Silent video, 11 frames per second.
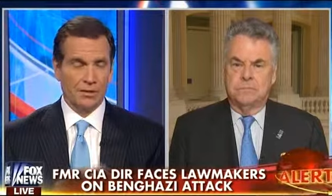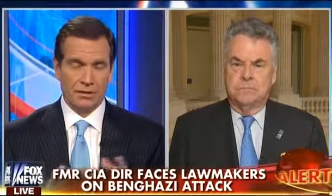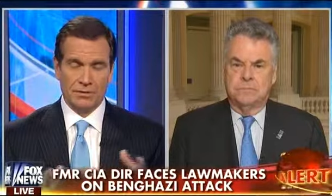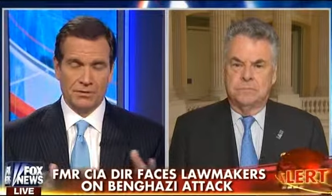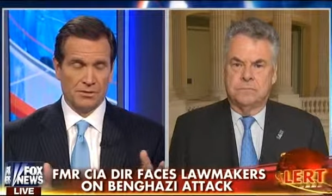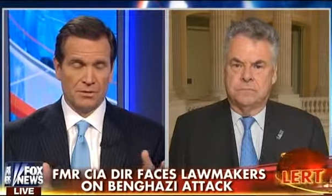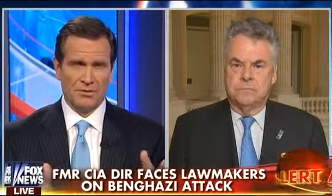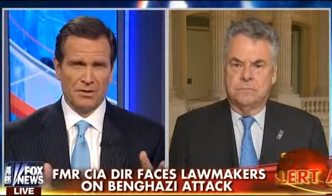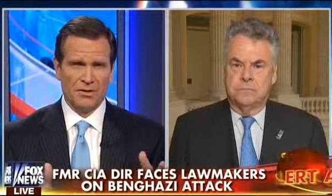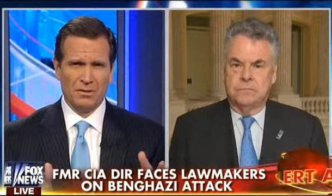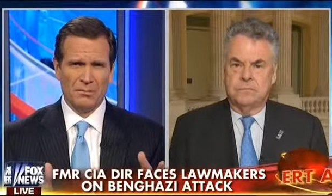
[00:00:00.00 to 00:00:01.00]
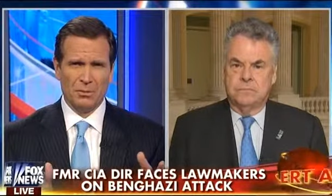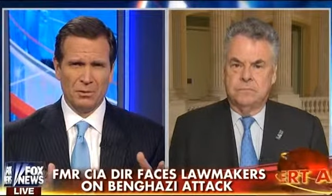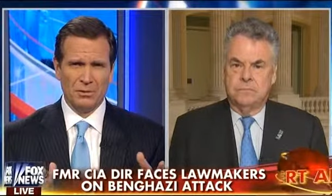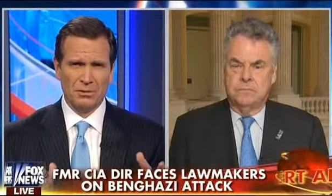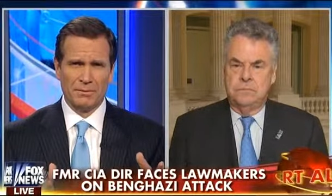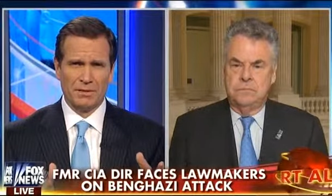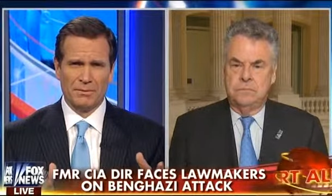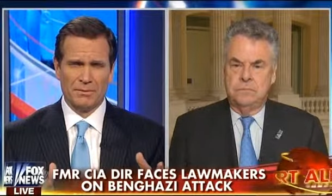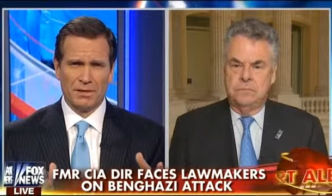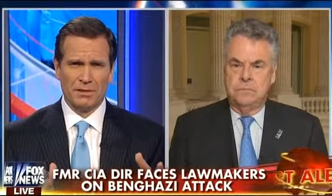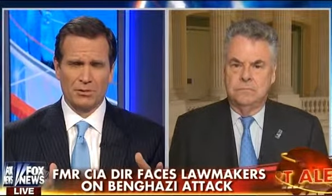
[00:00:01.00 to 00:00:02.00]
Speaker 1: He had served under the Bush
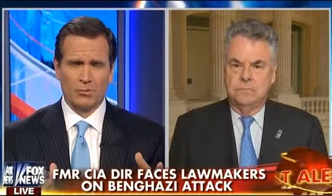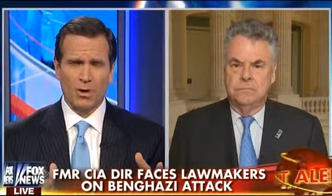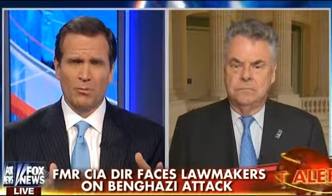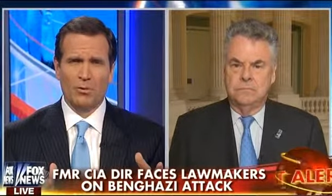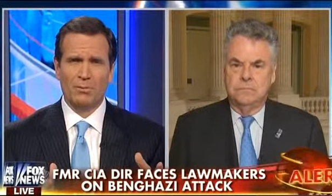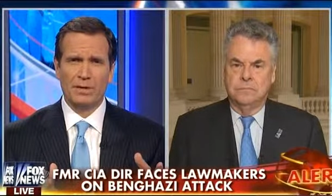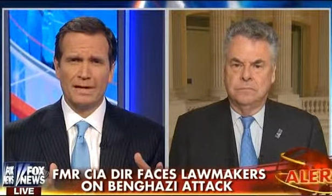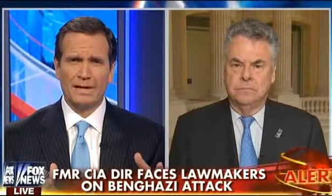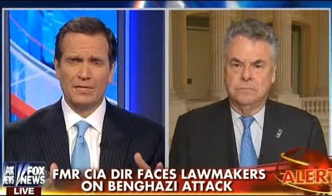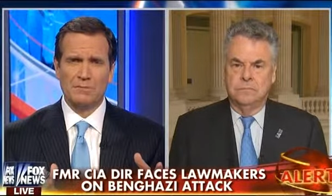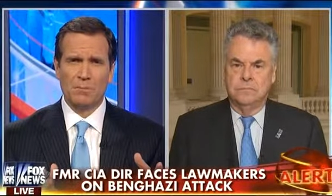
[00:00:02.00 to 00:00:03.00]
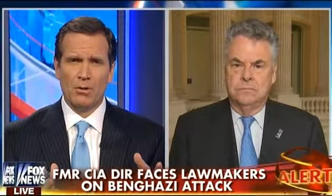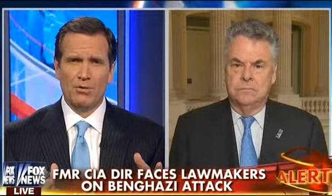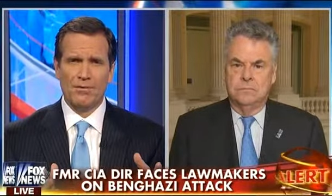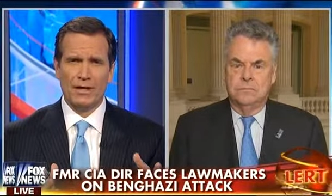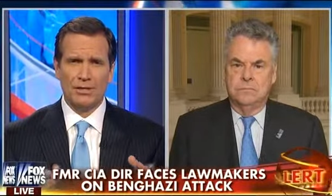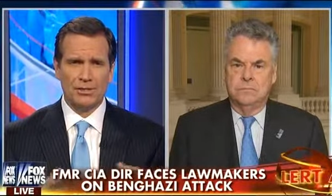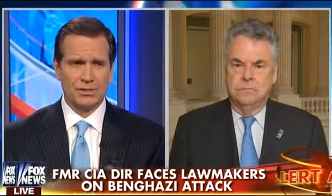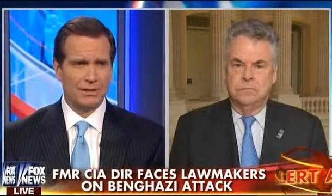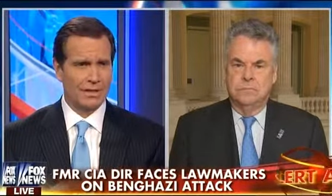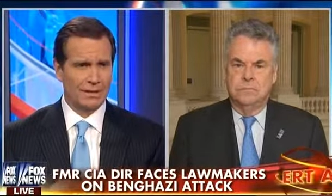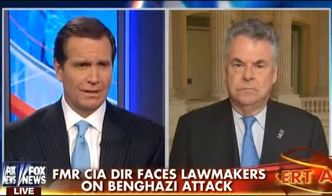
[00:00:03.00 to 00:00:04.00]
administration. What would be his
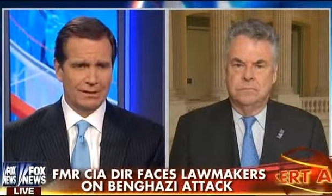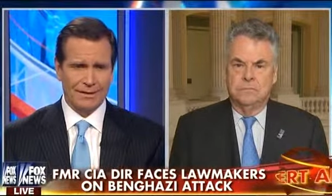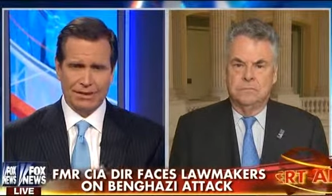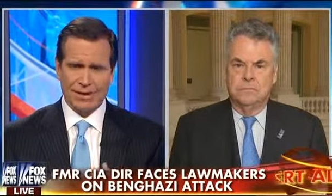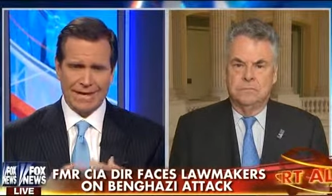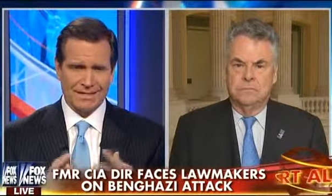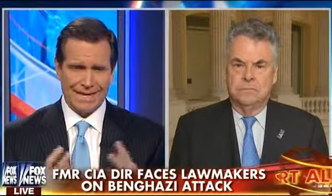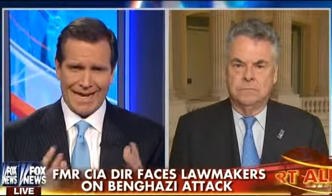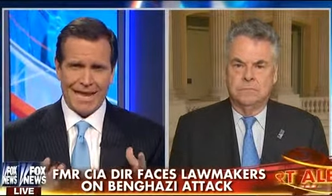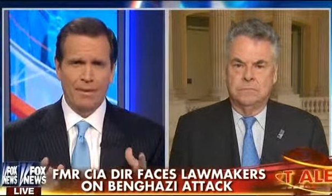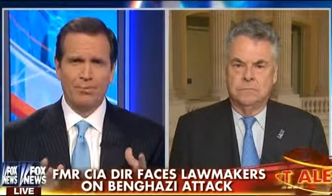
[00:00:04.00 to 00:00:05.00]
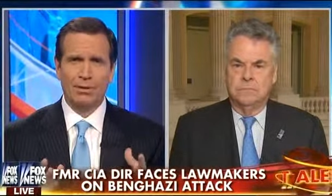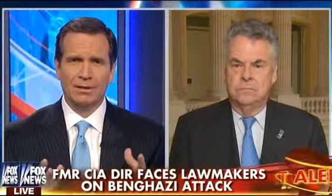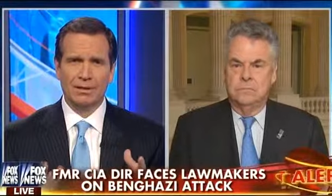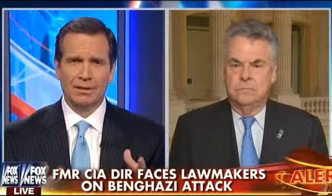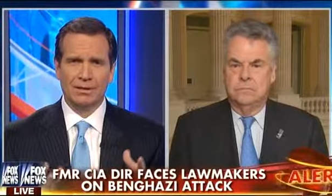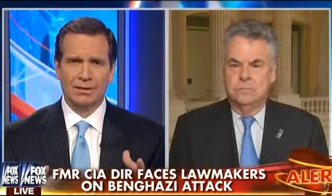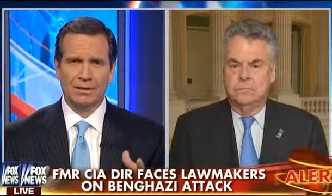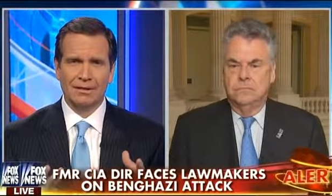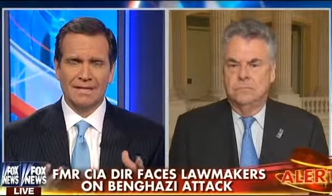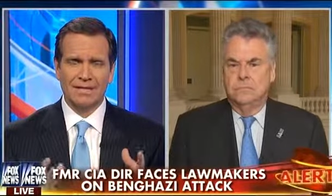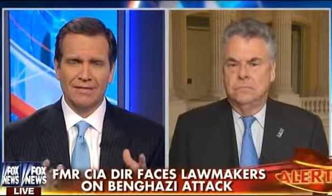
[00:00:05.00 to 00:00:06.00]
motivation? you know, as an
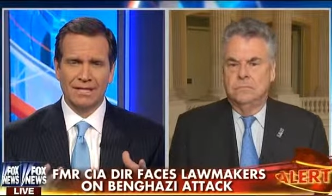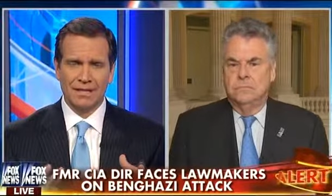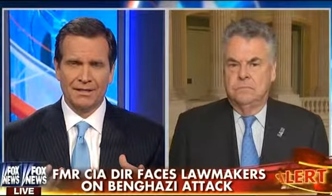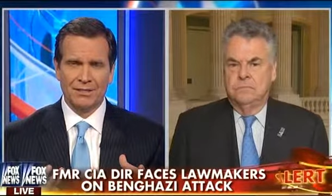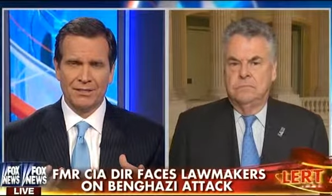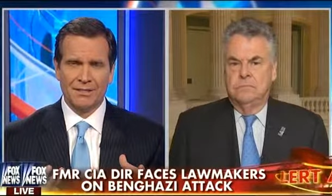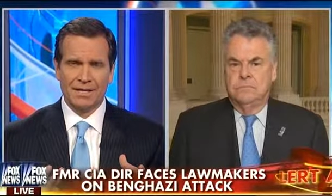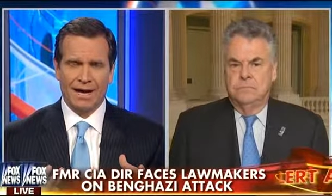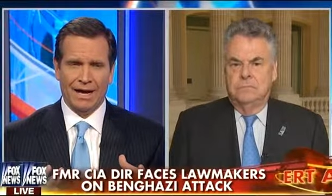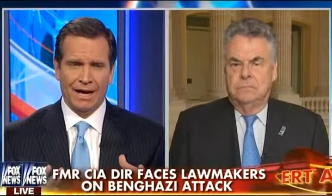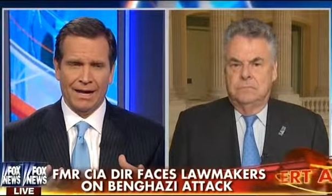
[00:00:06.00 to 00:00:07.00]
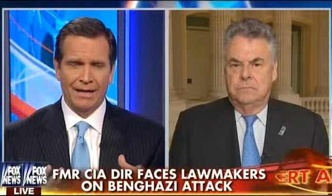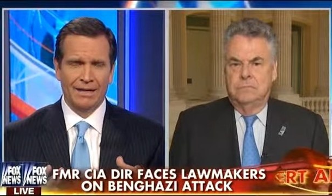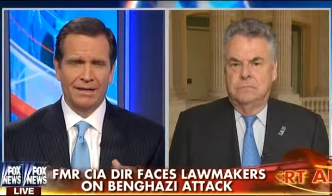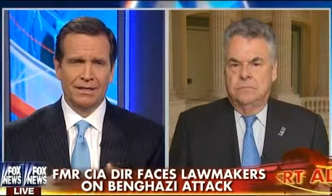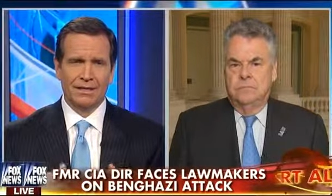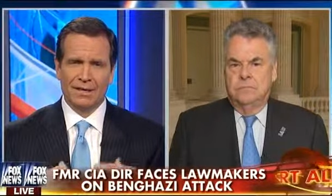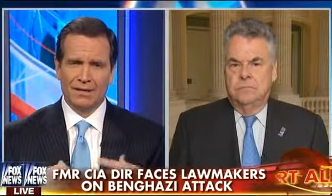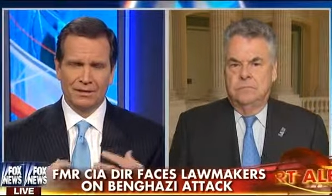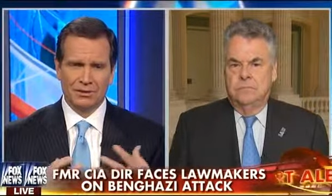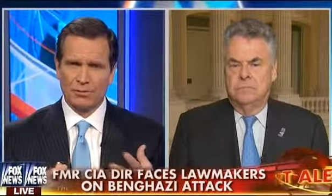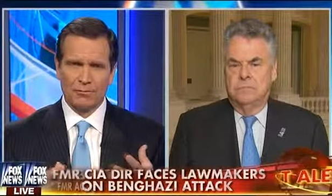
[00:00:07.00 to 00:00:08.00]
apolitical intelligence guy
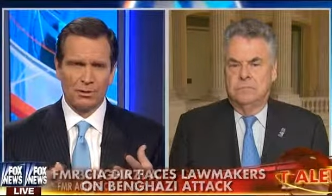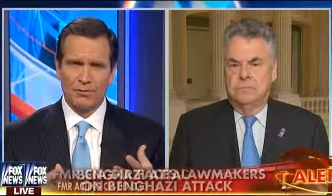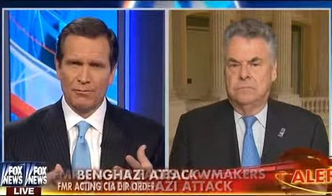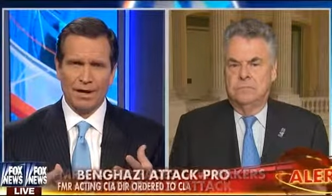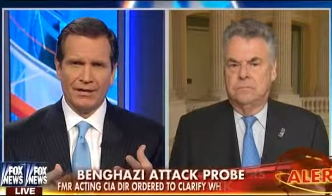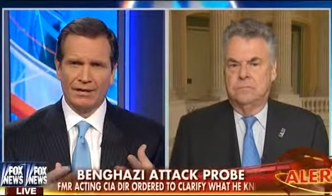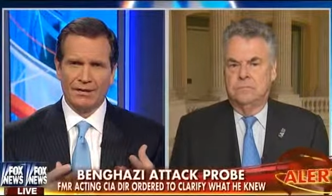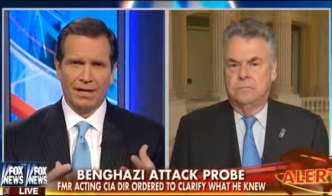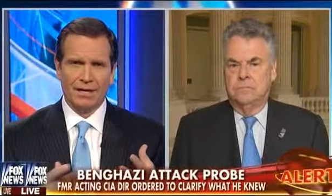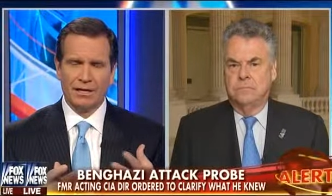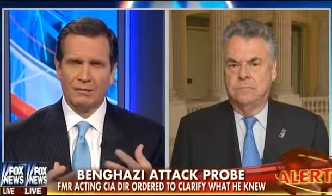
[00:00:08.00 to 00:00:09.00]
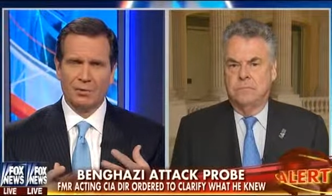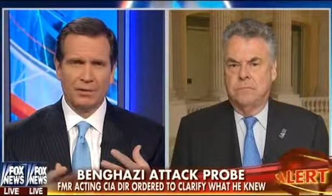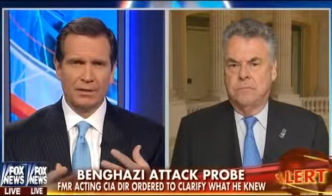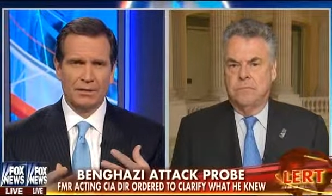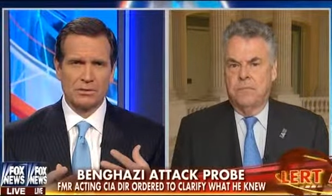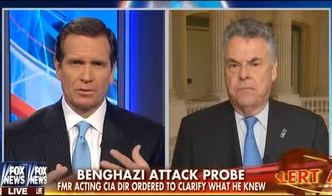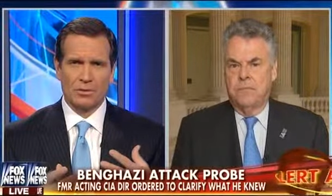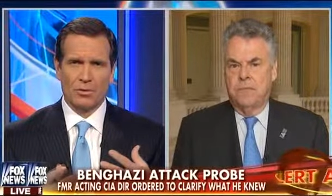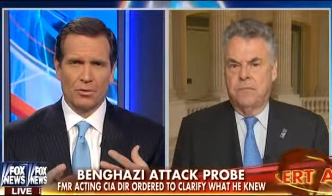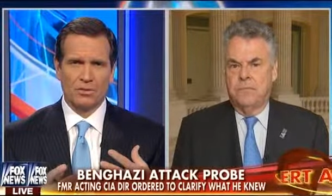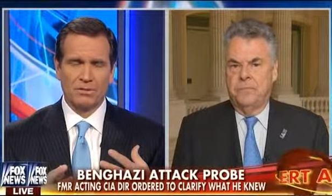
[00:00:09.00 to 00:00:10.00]
uh, to rewrite the talking points or,
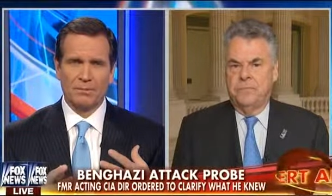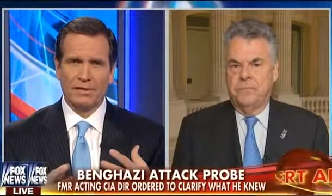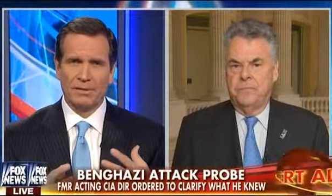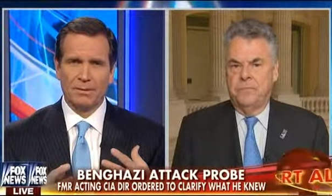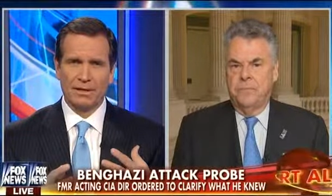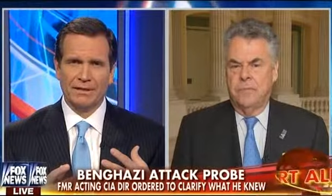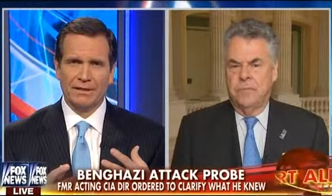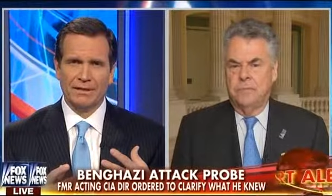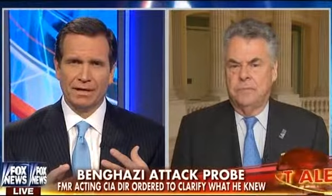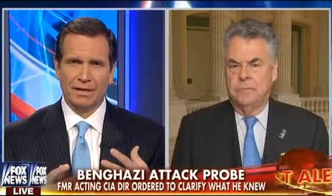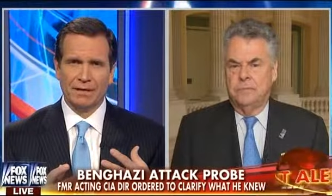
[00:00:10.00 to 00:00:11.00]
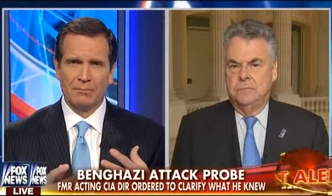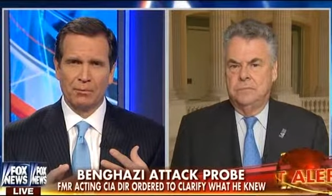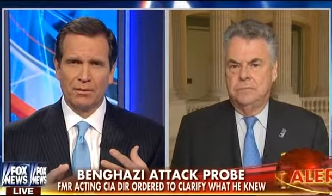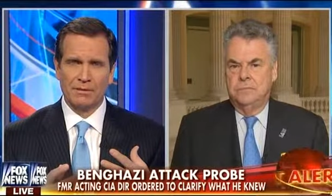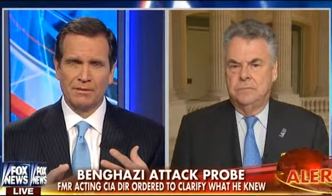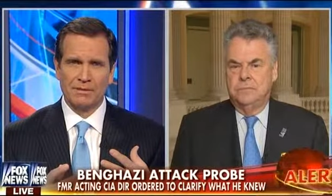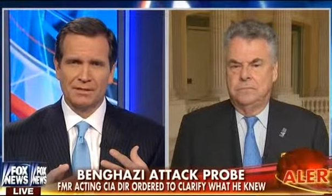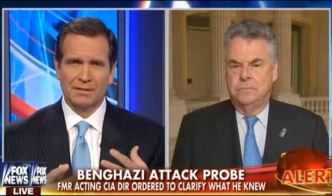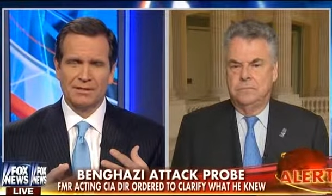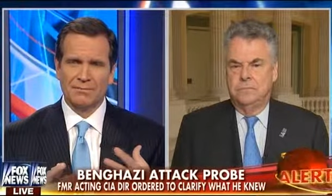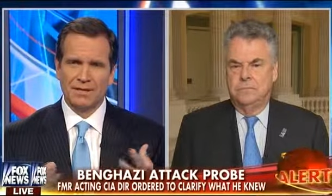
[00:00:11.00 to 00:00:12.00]
or to manipulate the talking points
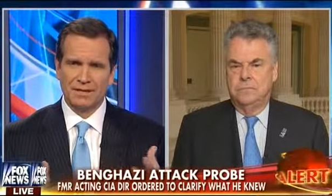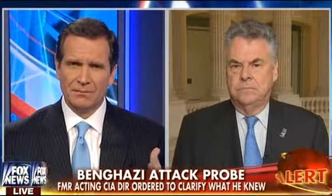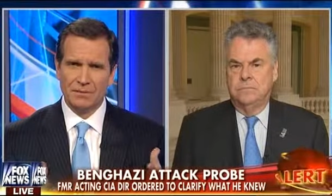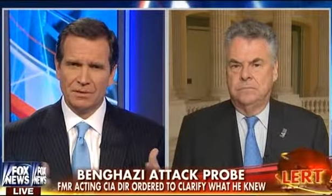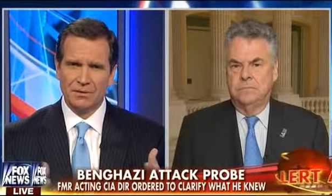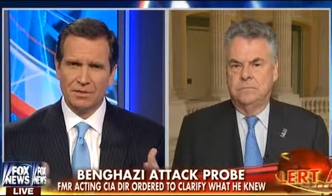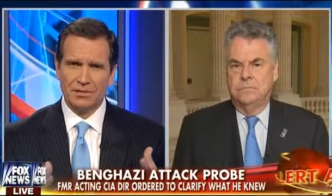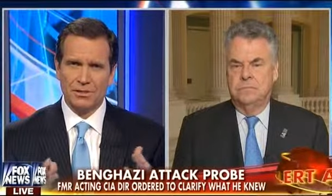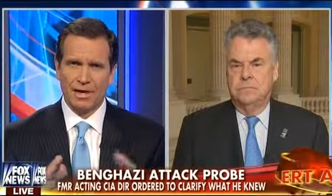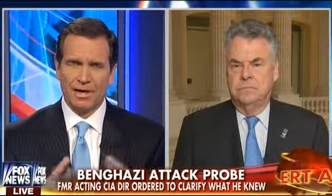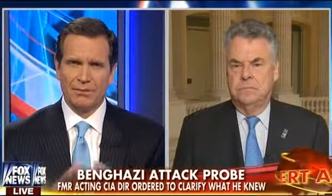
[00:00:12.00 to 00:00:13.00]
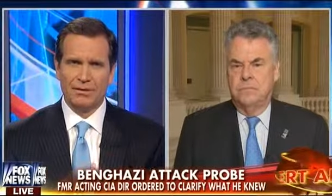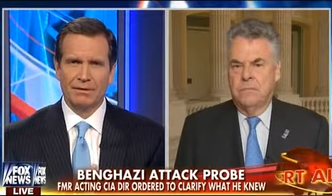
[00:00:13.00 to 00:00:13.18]
to make the administration happy?